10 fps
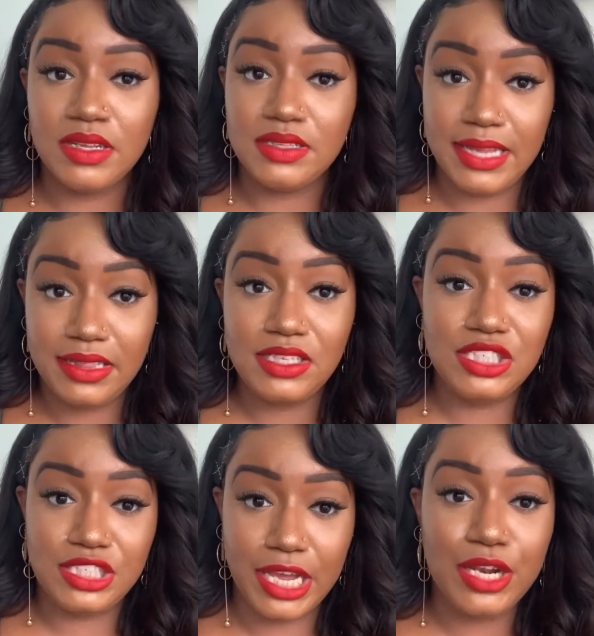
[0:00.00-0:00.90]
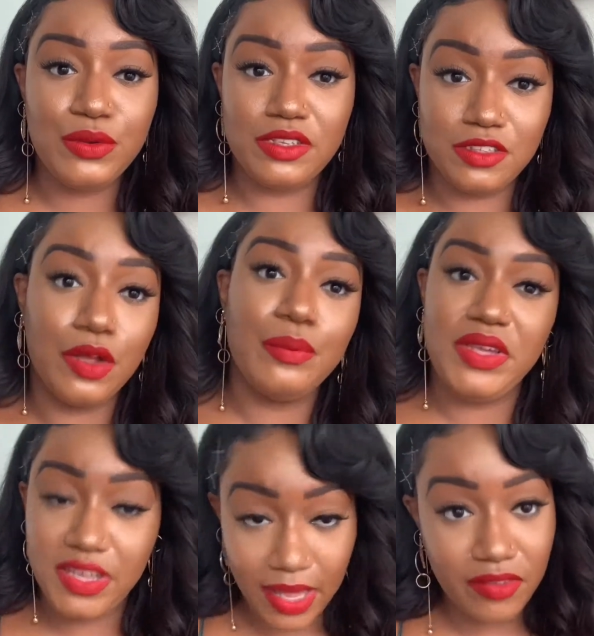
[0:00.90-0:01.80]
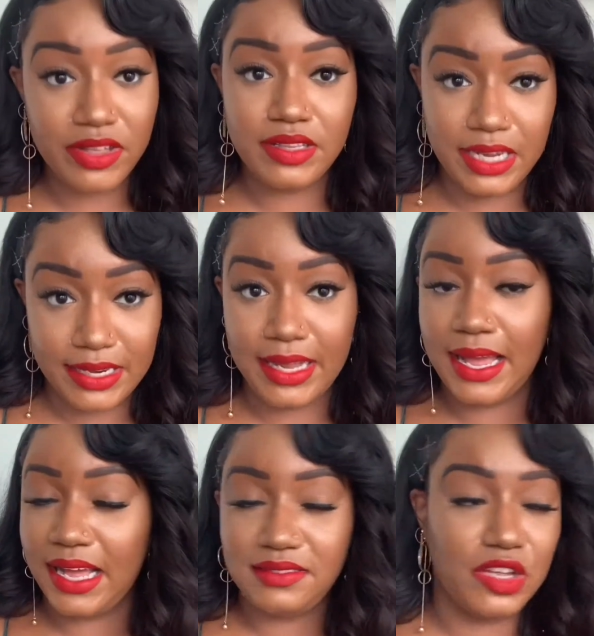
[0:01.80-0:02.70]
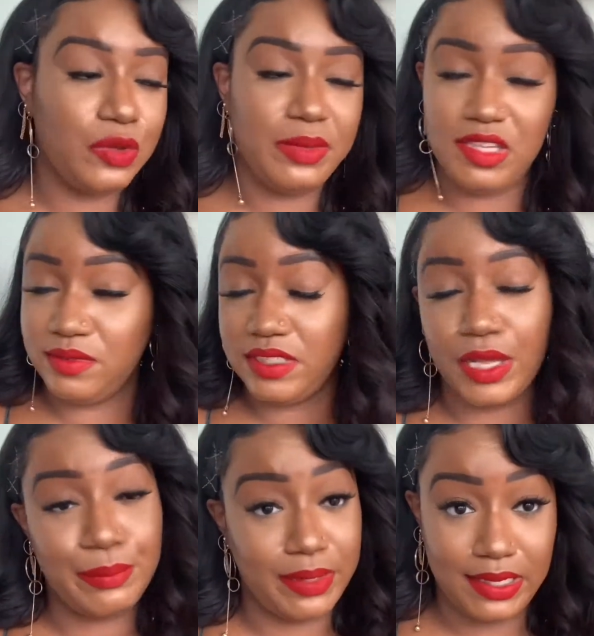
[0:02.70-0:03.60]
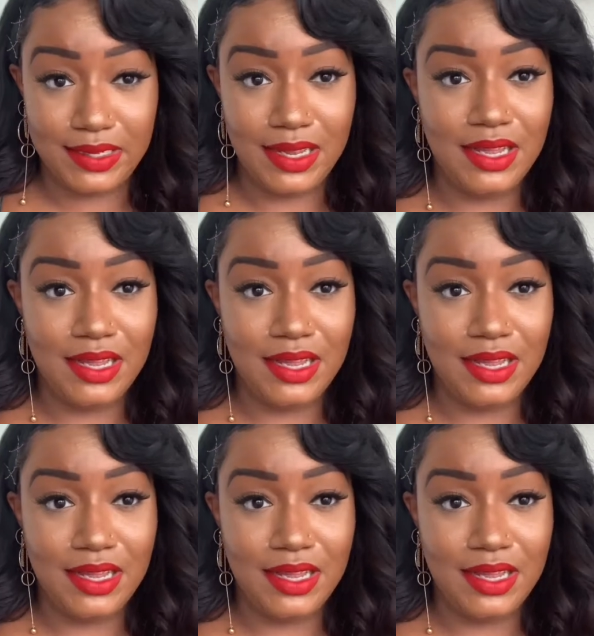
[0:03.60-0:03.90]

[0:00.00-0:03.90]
that this channel is going to be everything that God told me it was going to be.